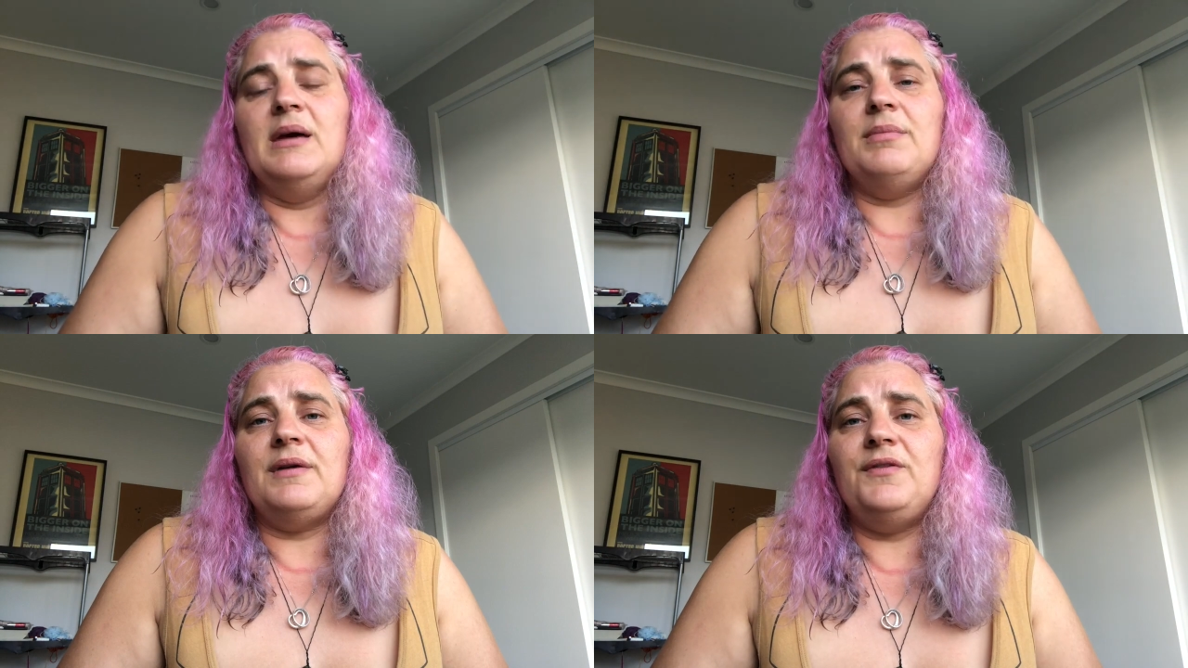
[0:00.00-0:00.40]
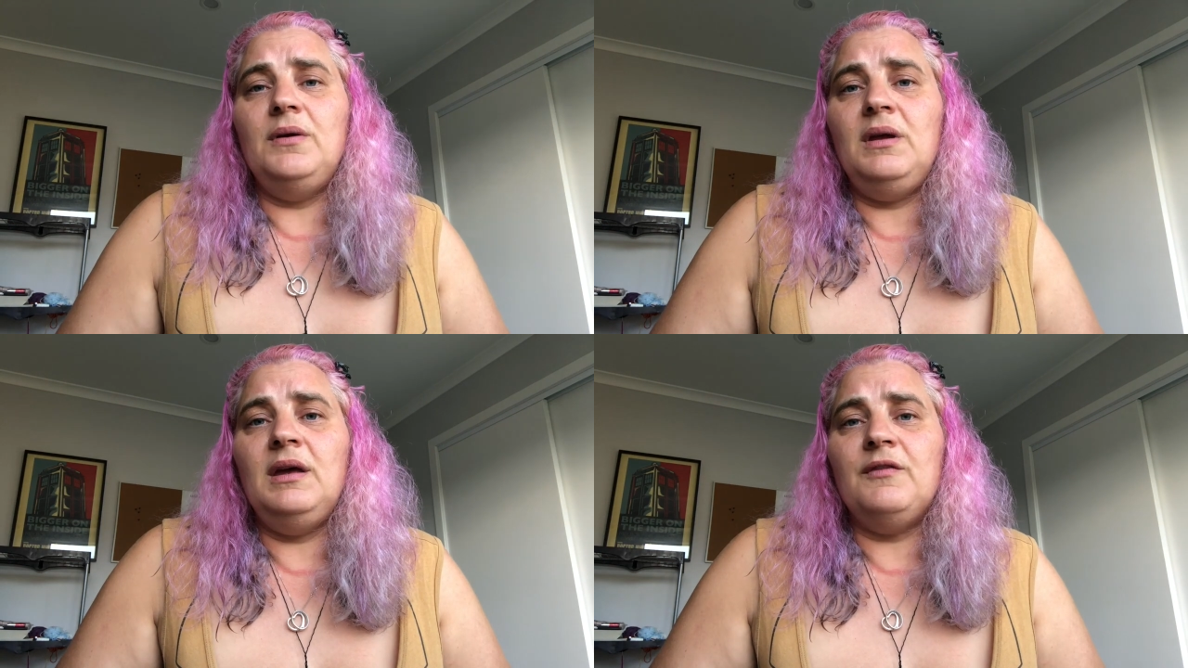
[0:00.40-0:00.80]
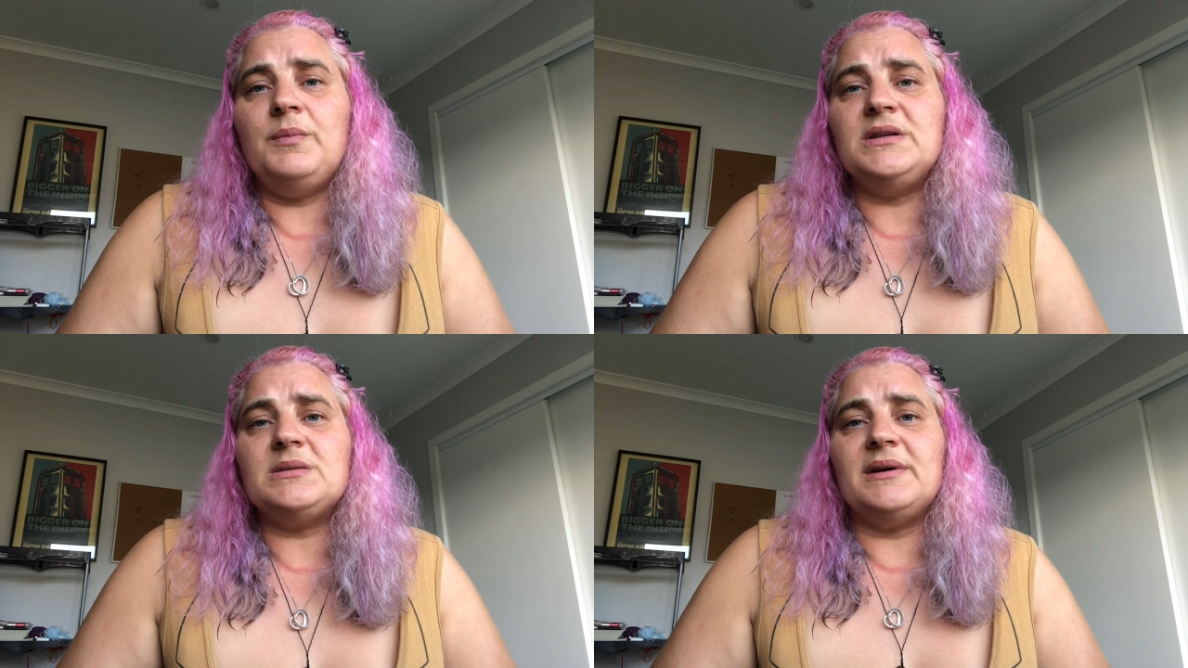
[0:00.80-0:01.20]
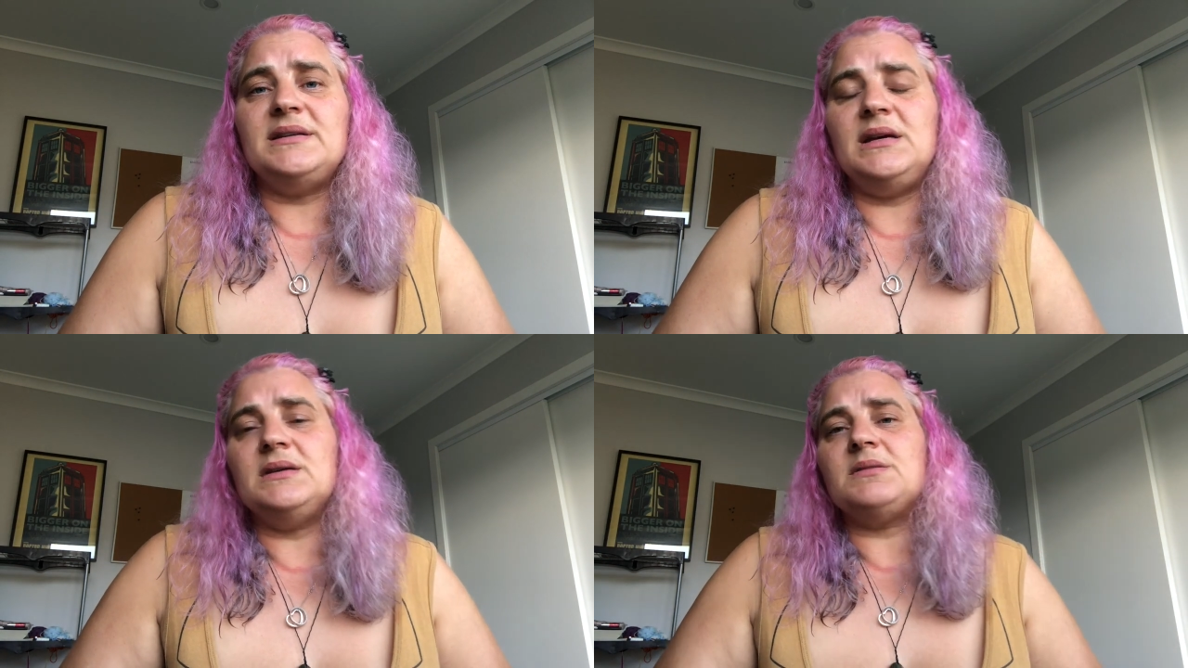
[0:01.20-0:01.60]
But if you can give me some
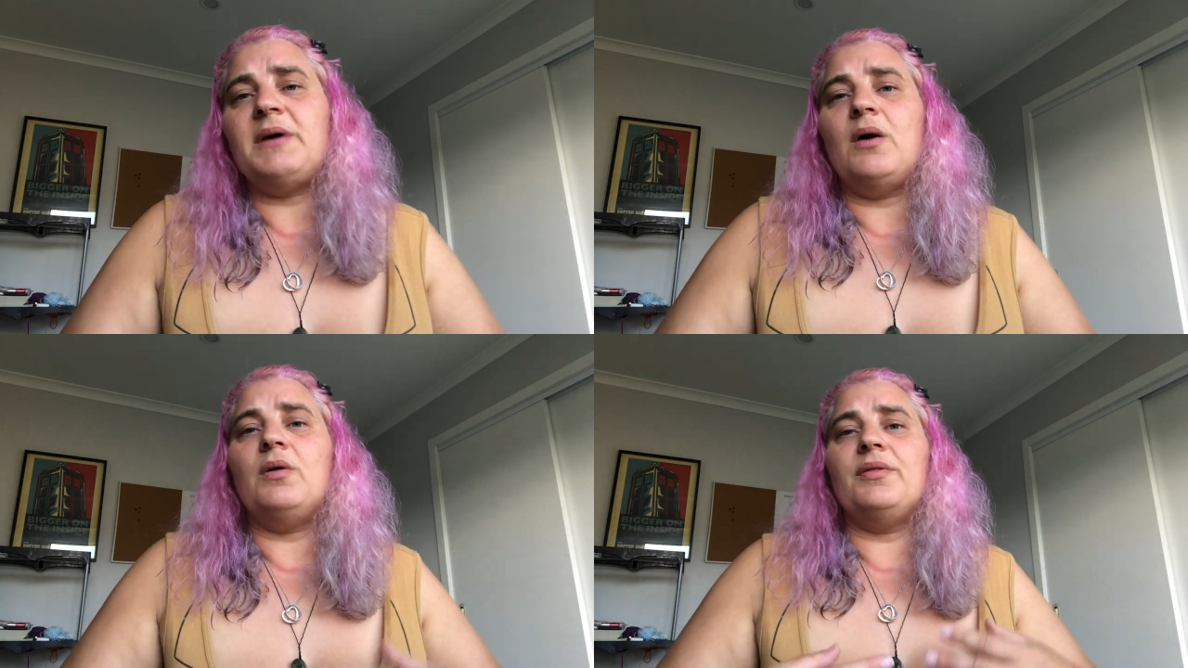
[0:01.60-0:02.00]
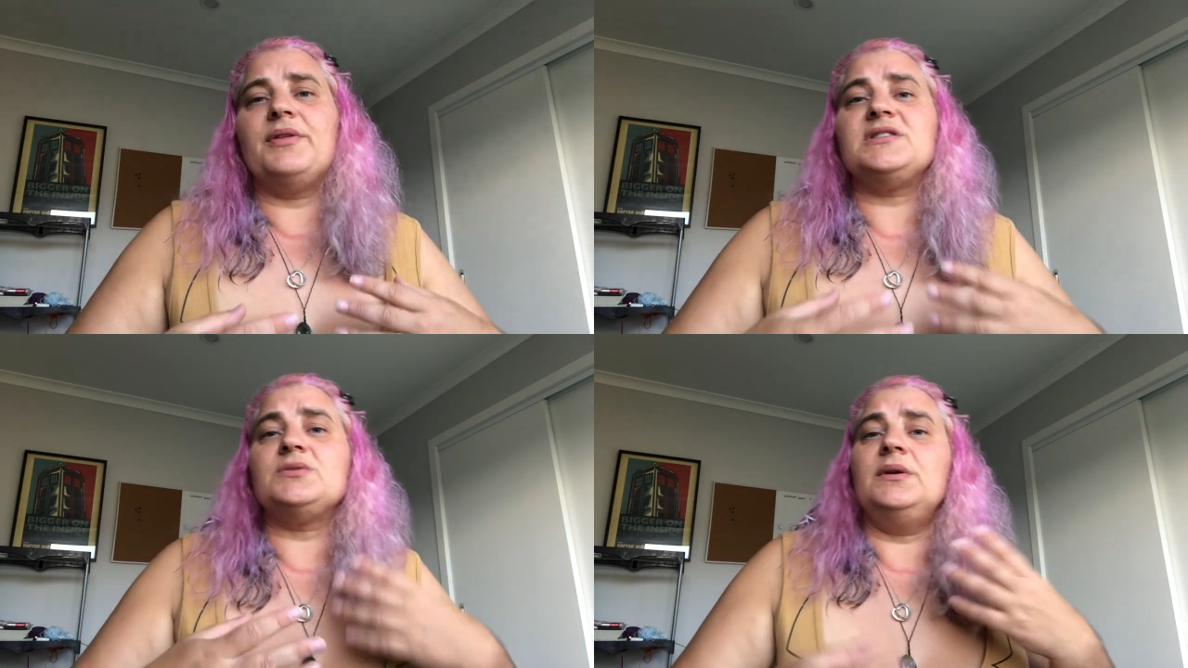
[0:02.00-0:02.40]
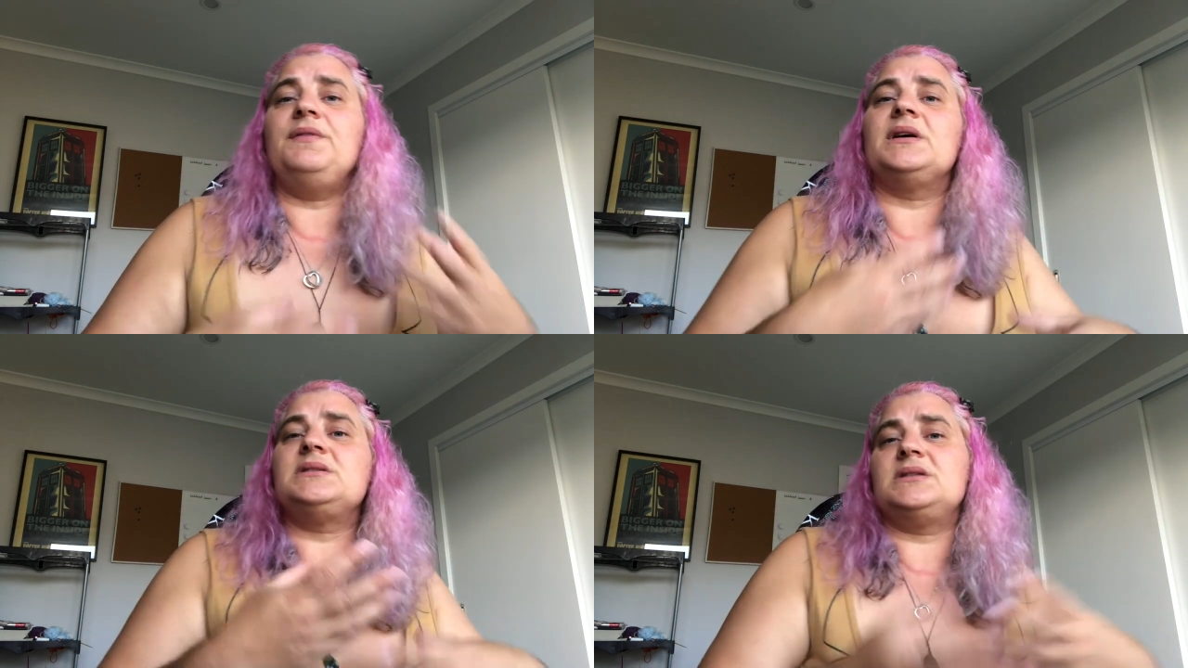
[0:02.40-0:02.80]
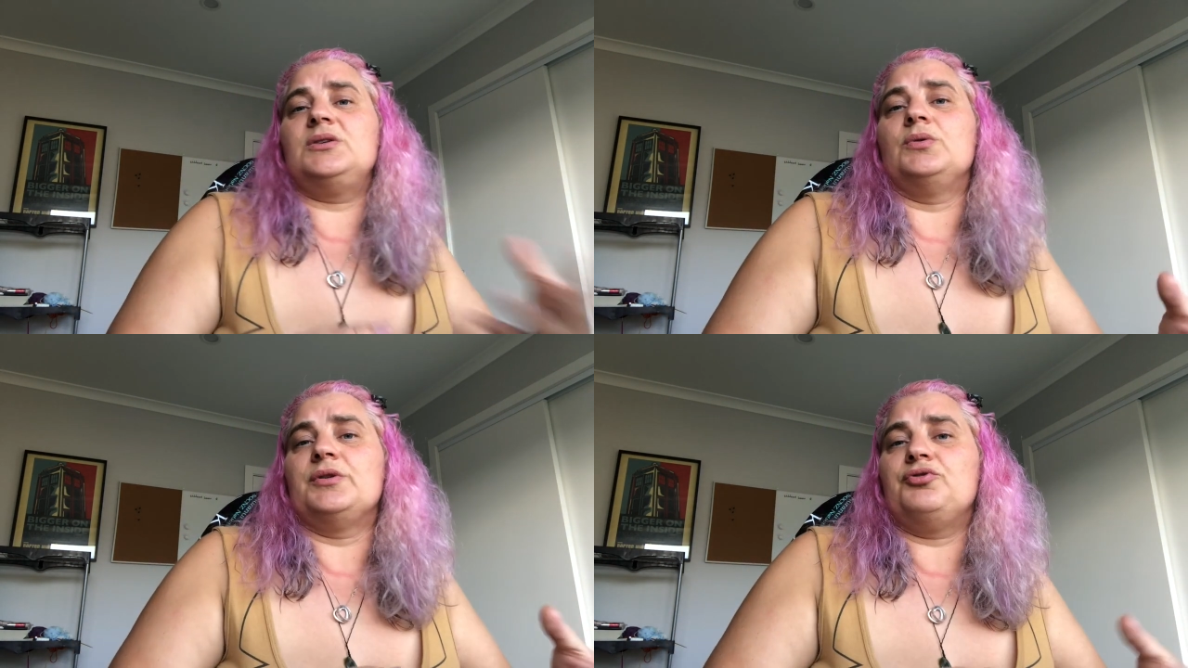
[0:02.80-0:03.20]
ideas about the sort of things that
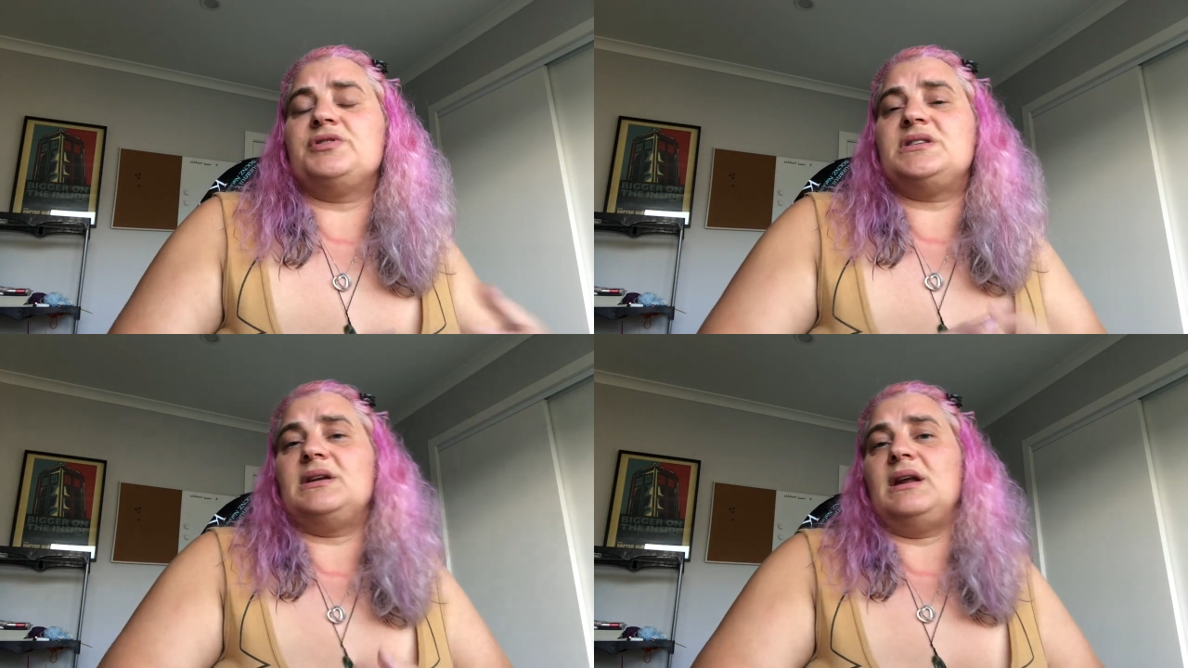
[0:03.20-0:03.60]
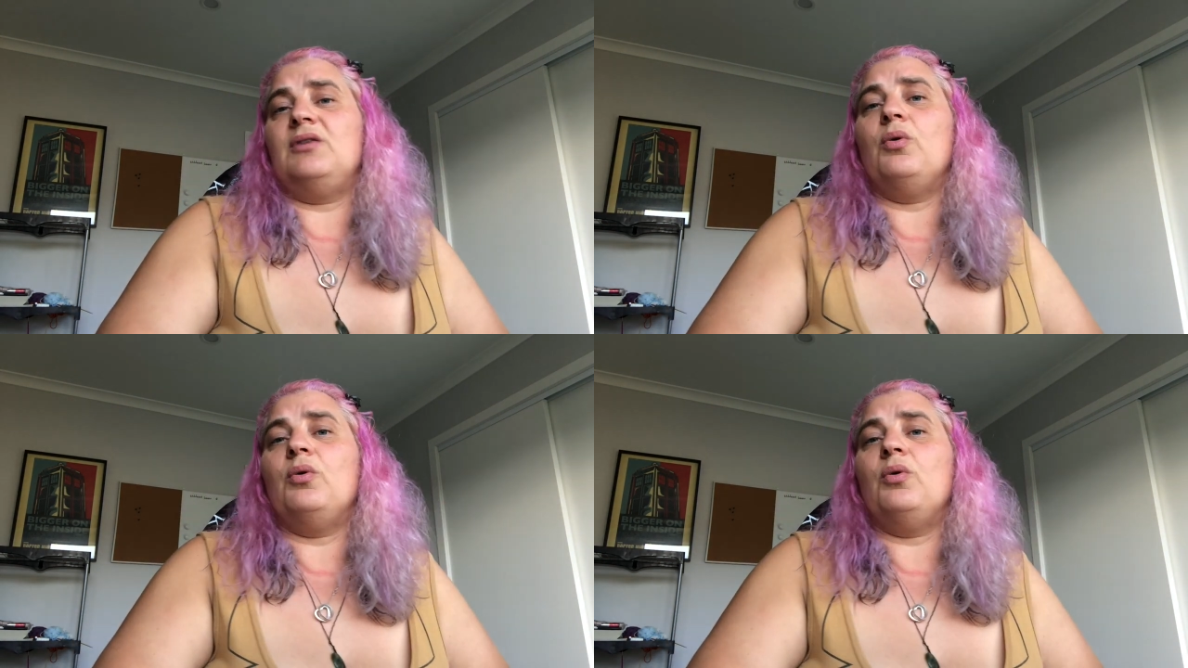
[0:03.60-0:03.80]
you're interested in,